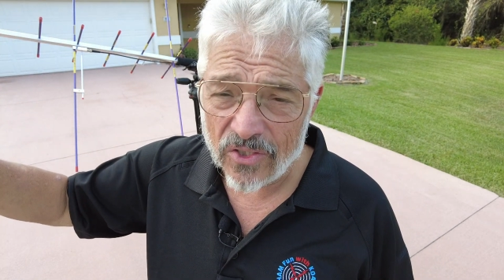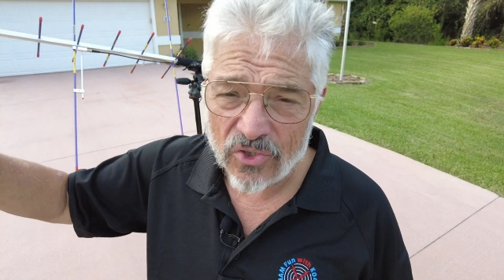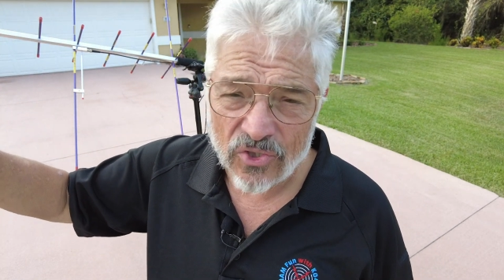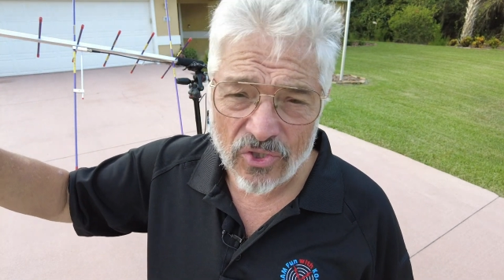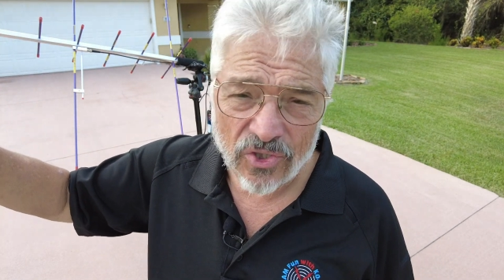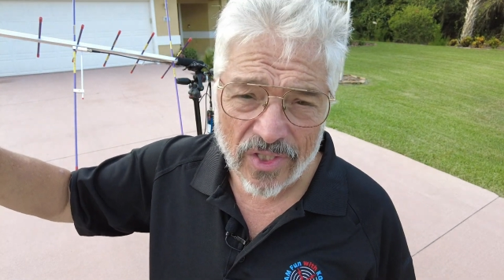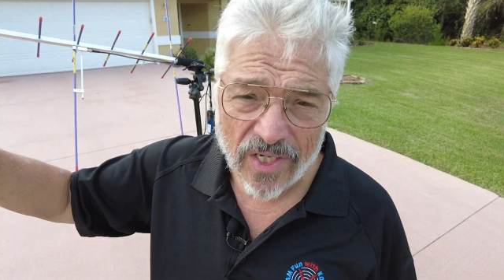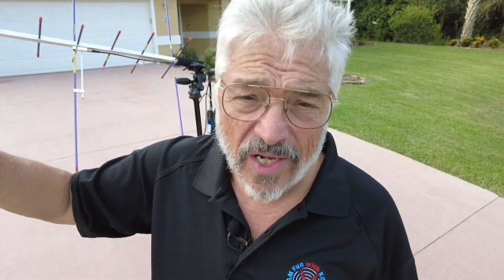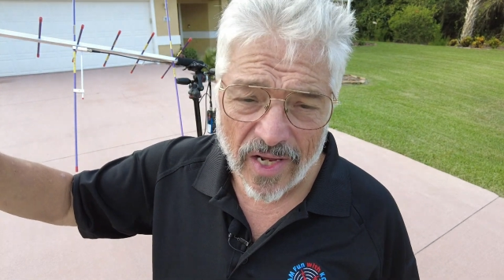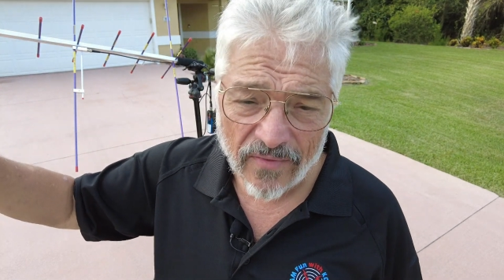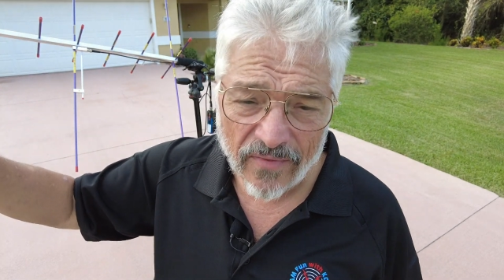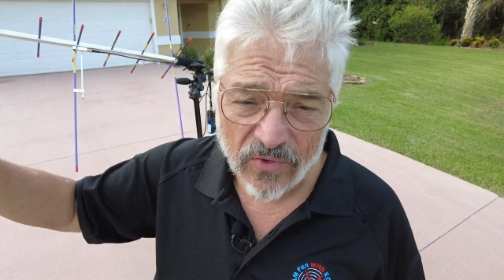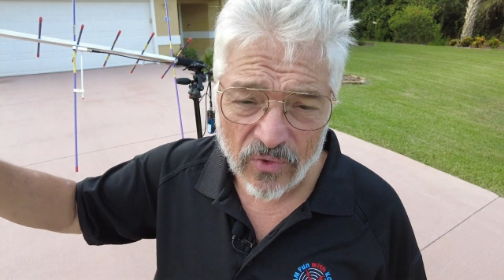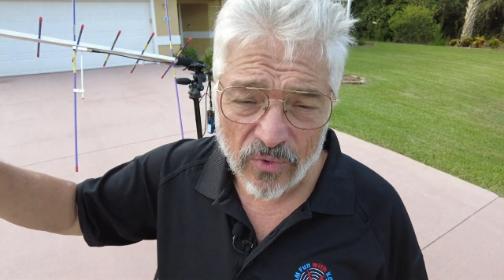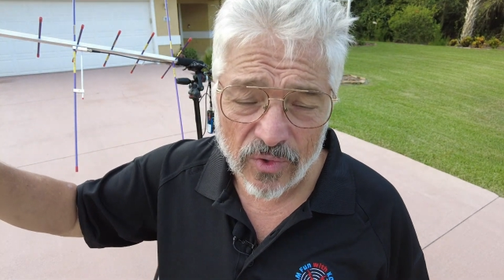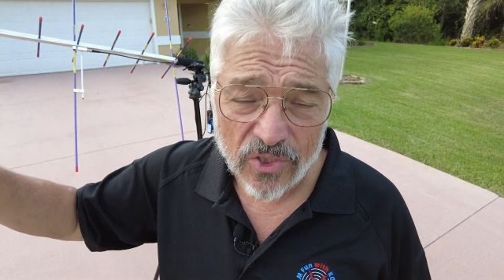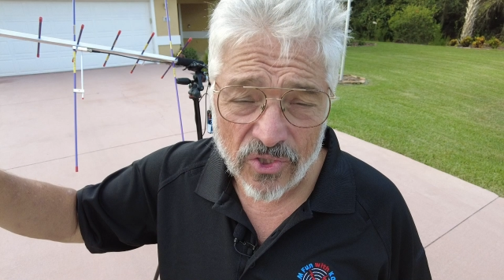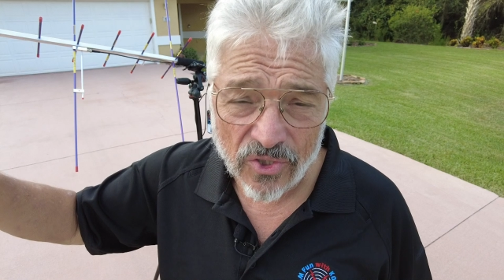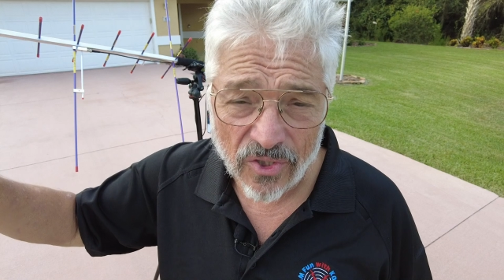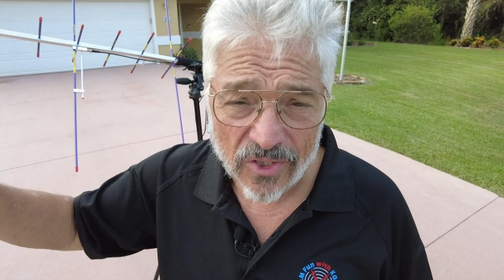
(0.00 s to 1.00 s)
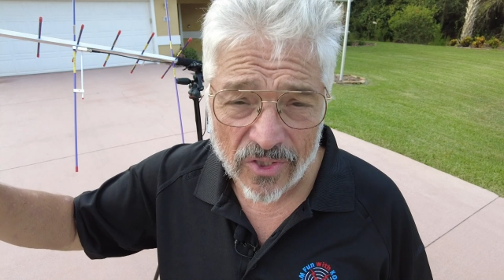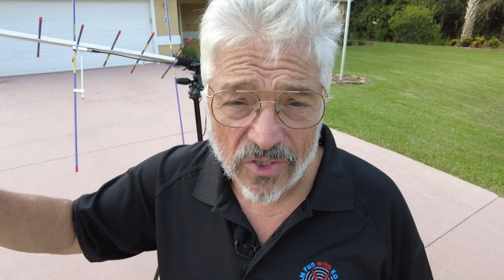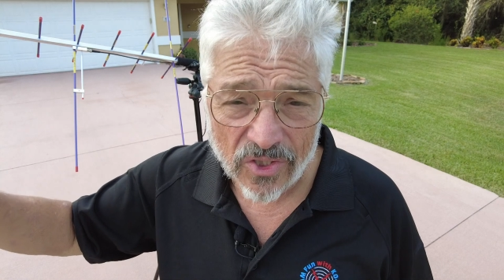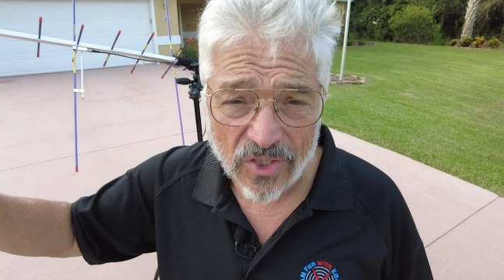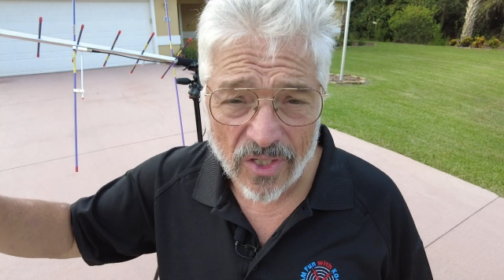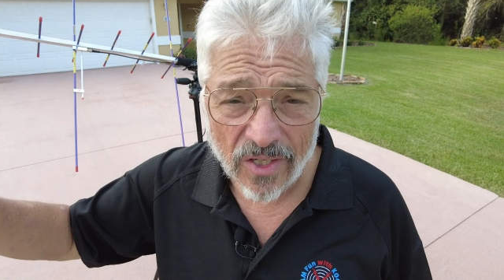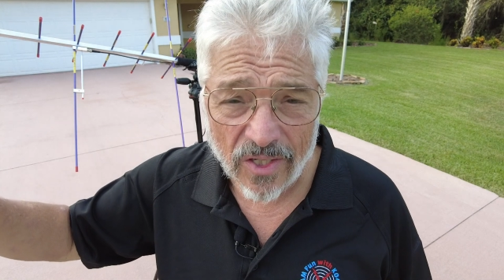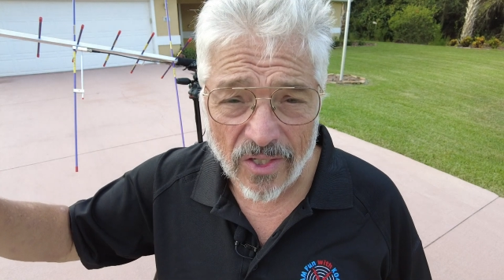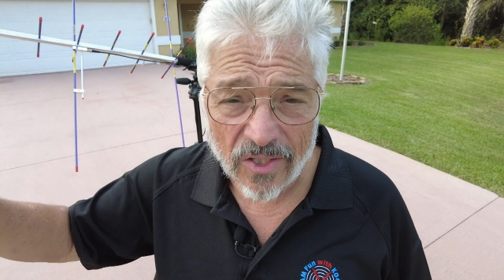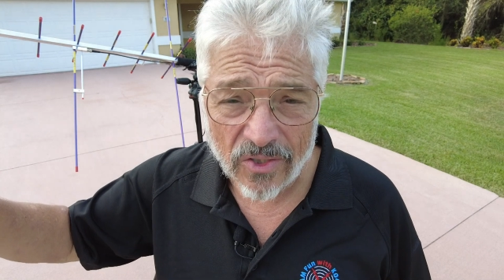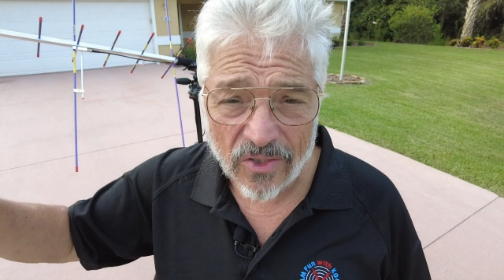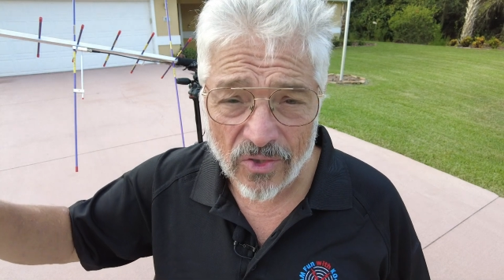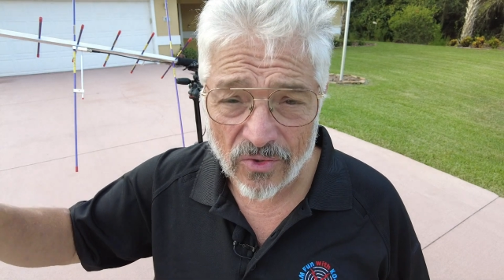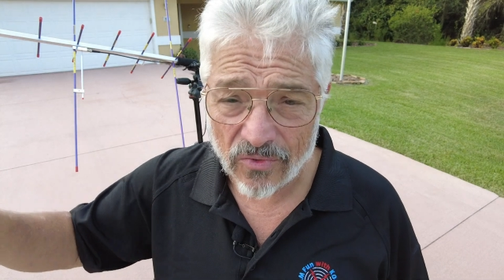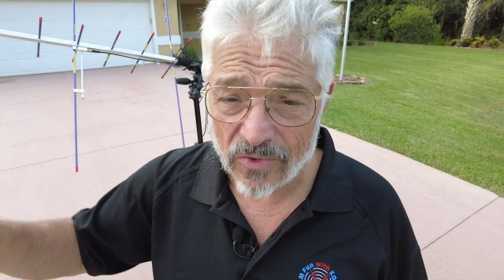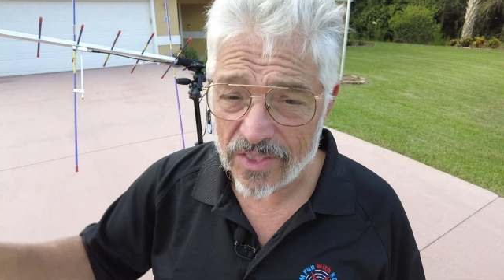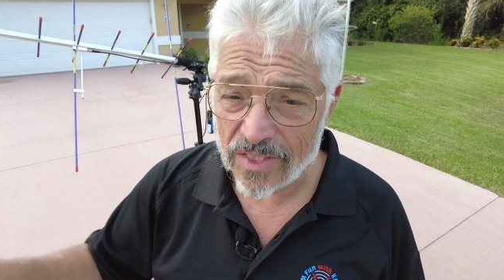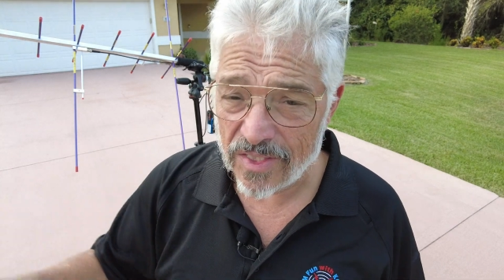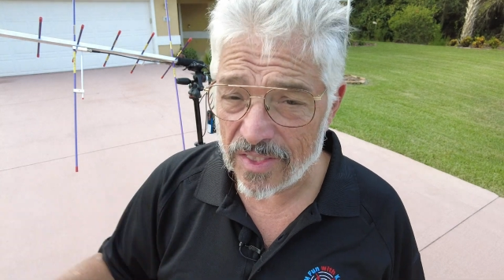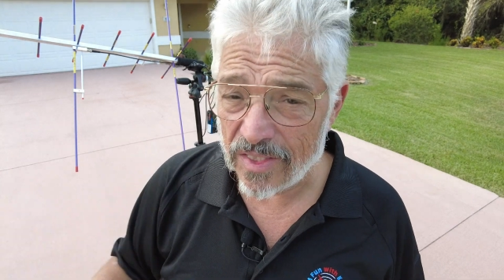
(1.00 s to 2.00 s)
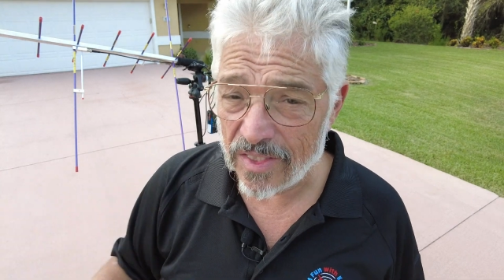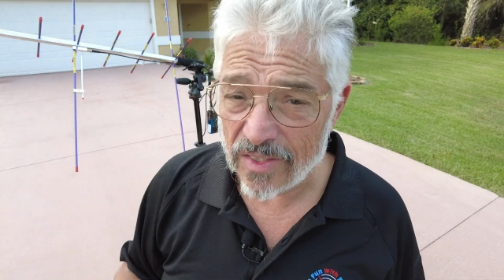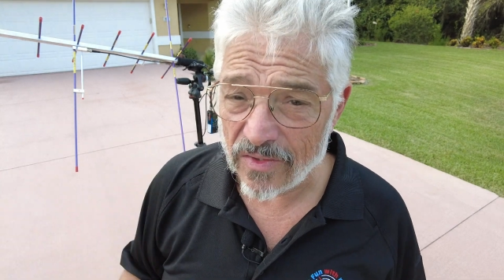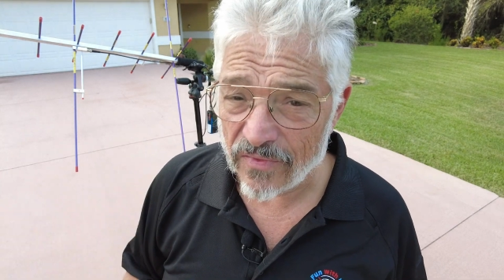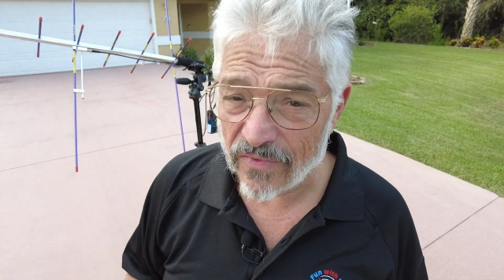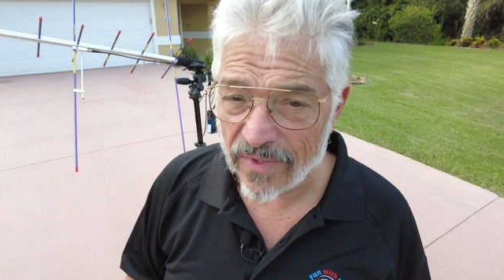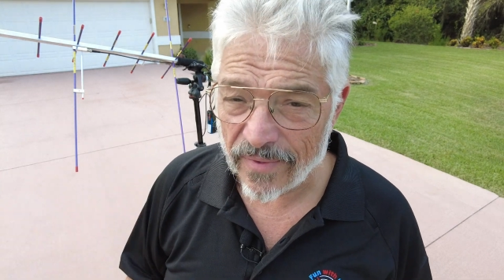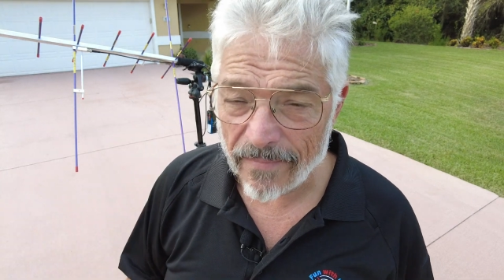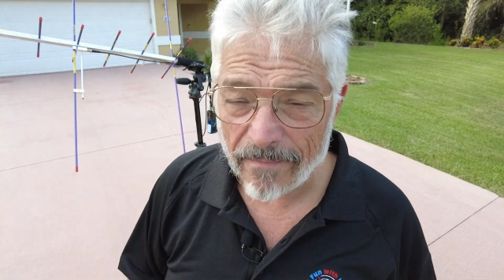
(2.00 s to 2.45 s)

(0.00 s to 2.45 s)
You shouldn't have to adjust you'll receive.